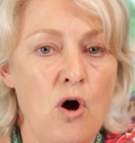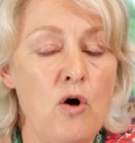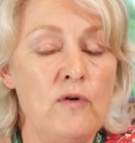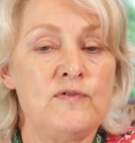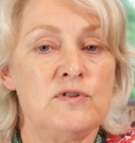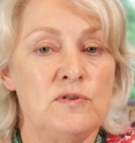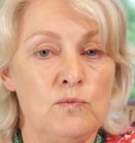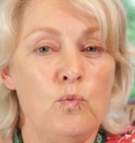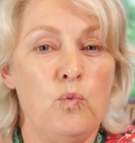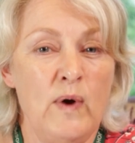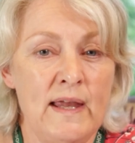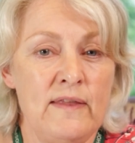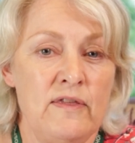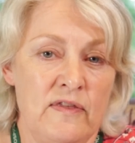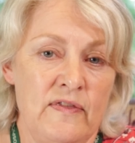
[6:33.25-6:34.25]
often
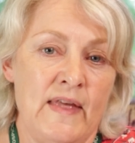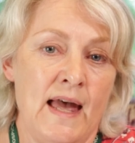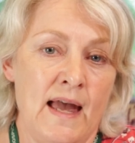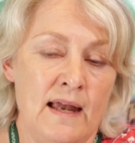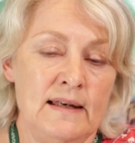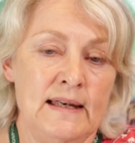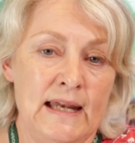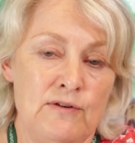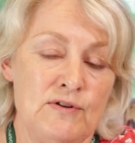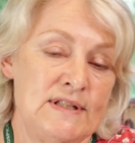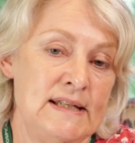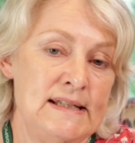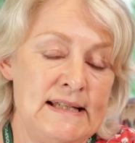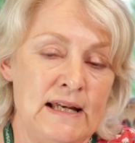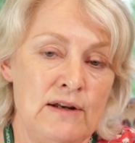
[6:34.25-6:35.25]
with their nearest
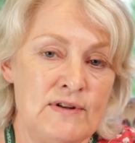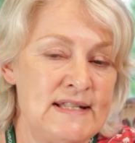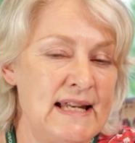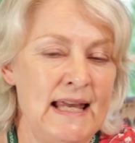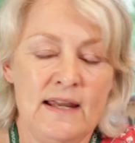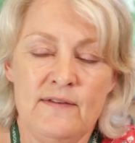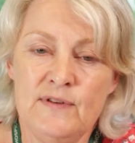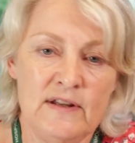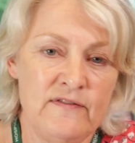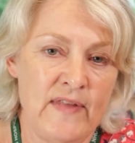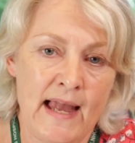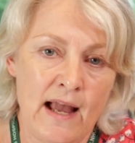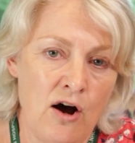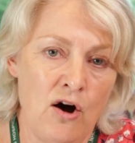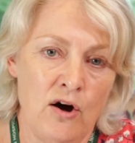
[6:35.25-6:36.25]
and dearest, even if
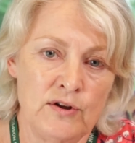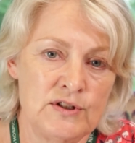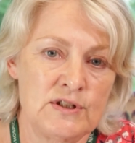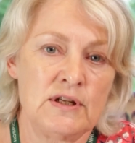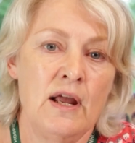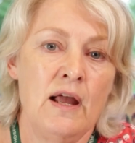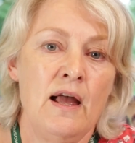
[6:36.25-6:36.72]
they aren't